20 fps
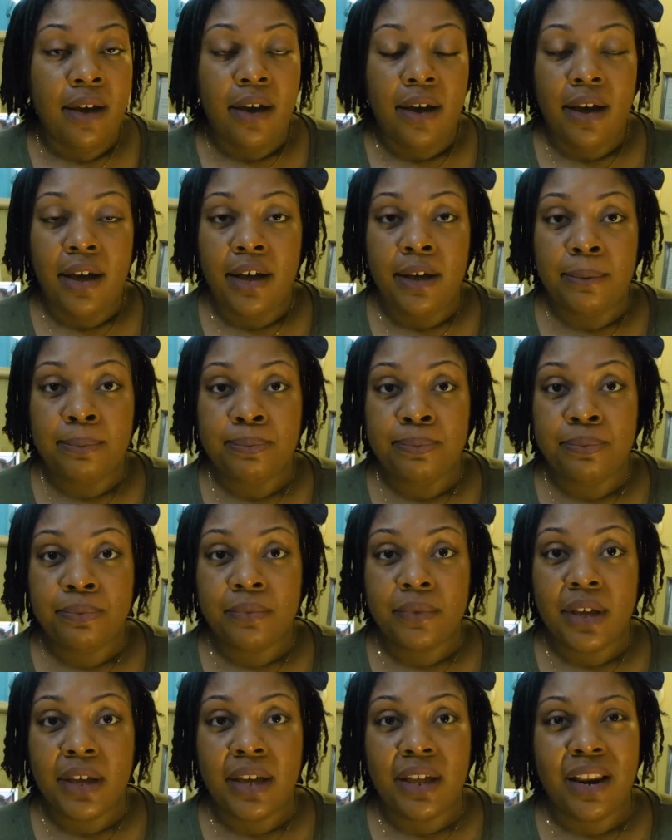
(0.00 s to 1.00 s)
Um,
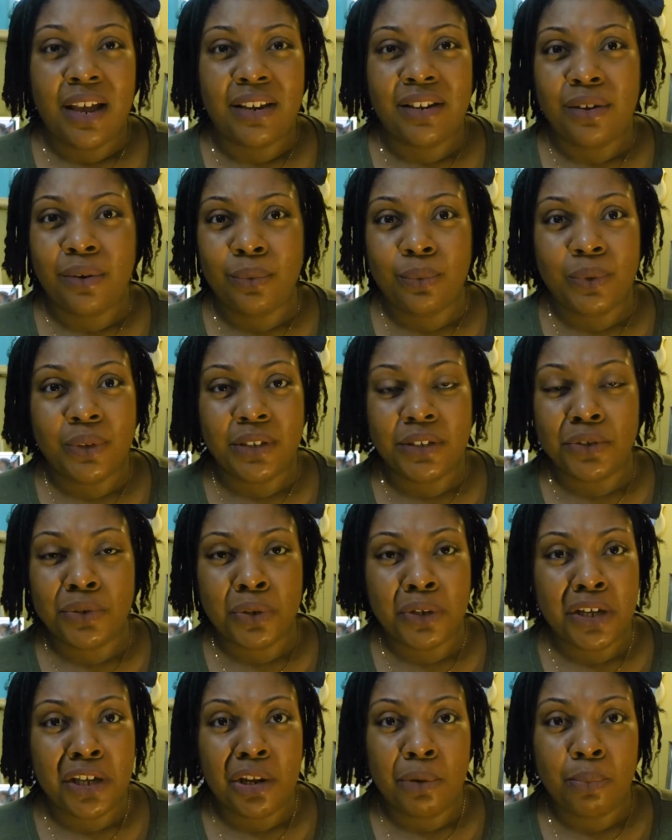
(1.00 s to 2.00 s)
and I don't really
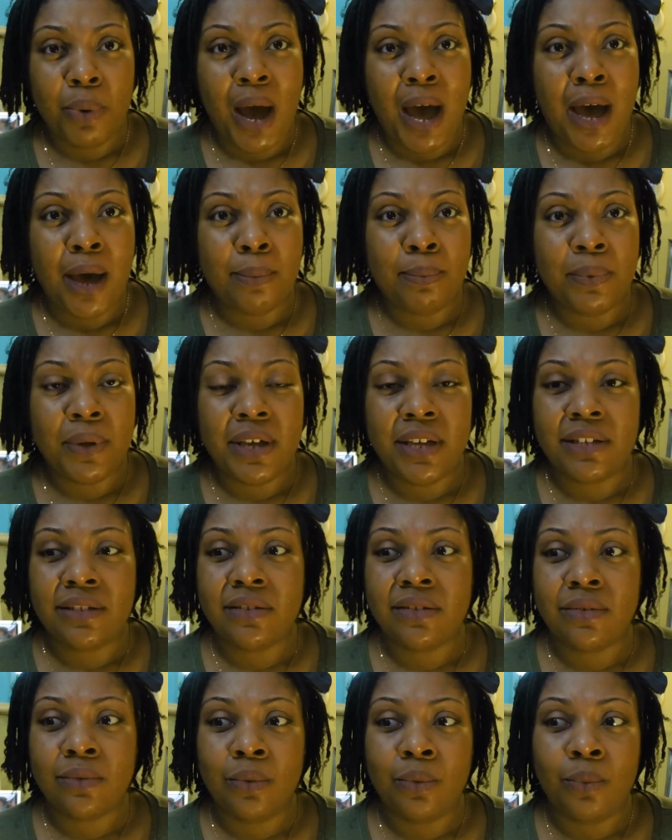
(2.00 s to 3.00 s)
drink any pop.
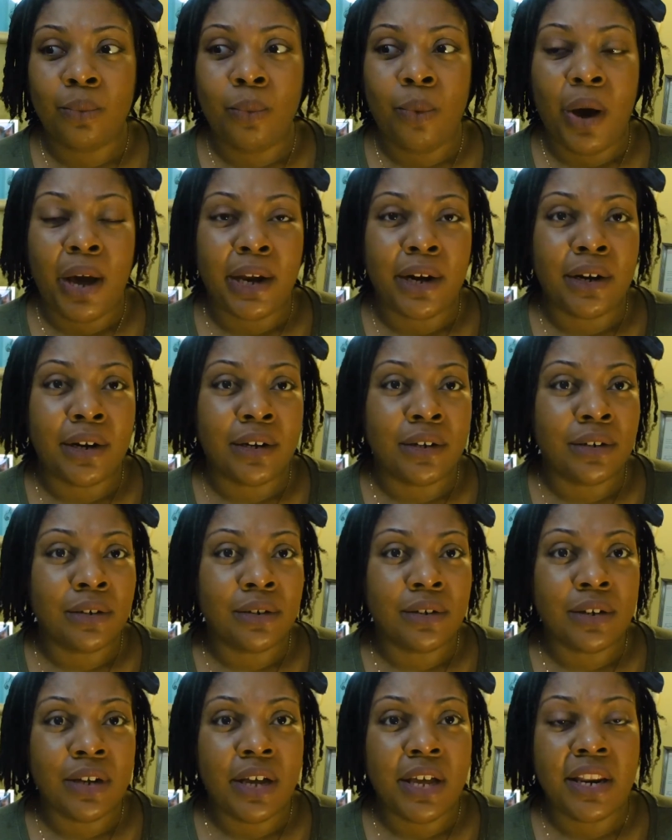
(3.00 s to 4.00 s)
It's water
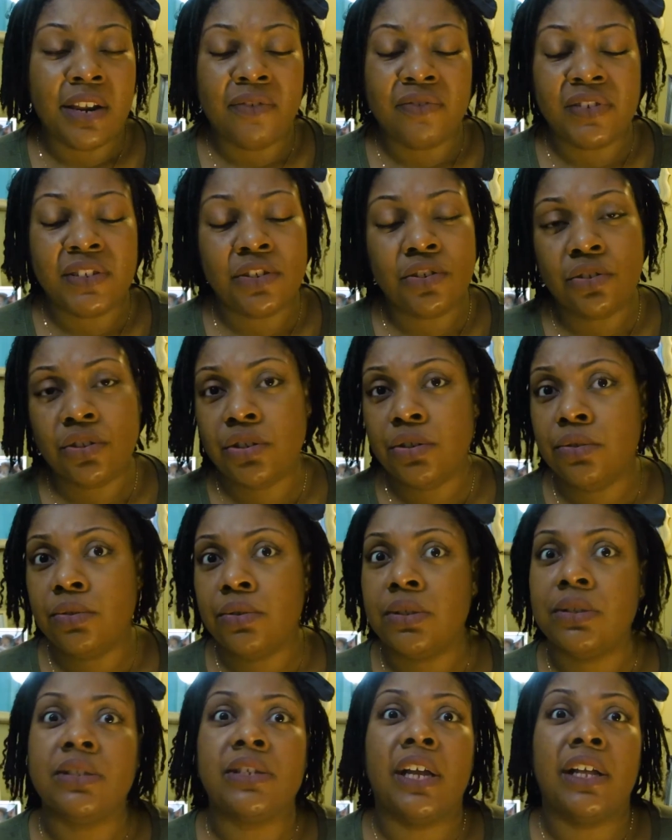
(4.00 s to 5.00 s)
and if it's
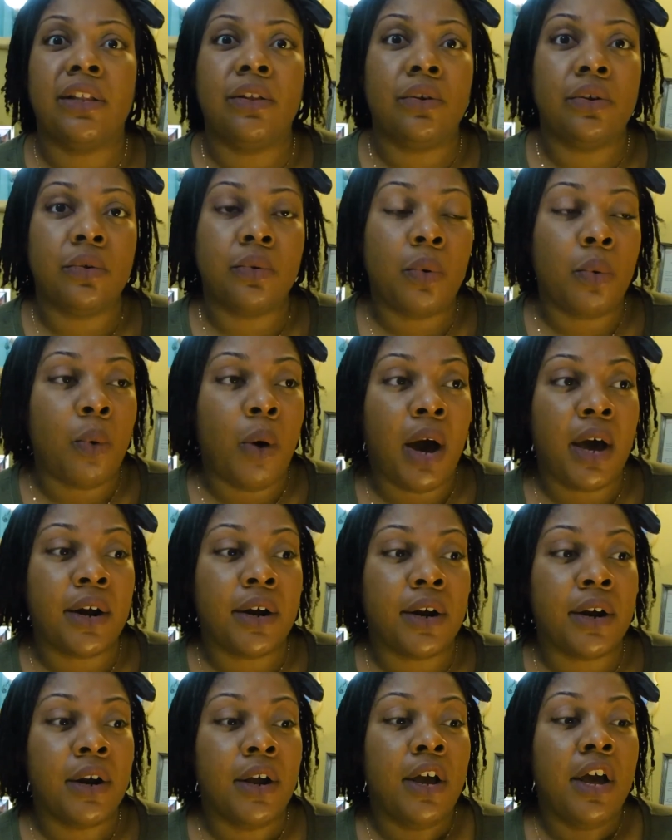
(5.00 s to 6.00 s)
juice, it's diluted with
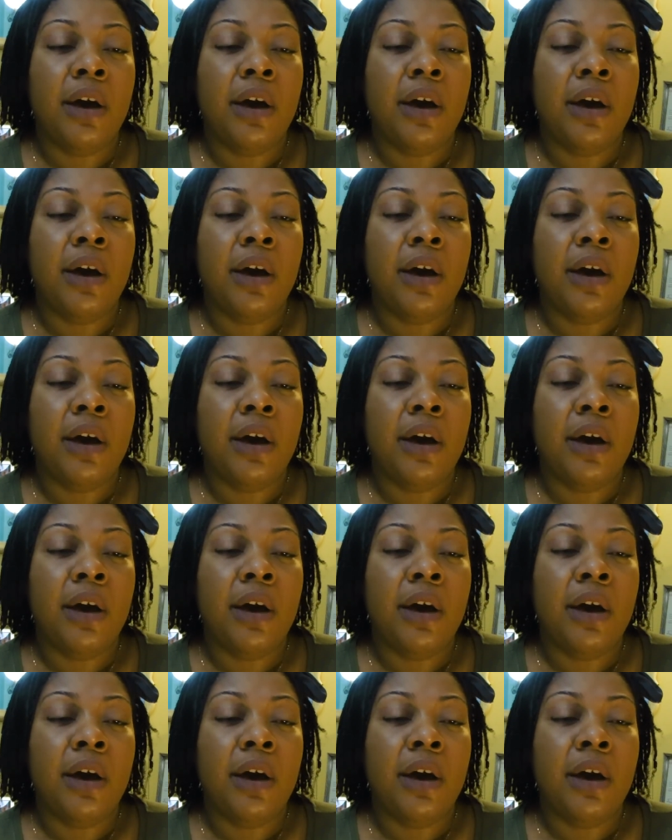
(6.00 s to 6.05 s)
water.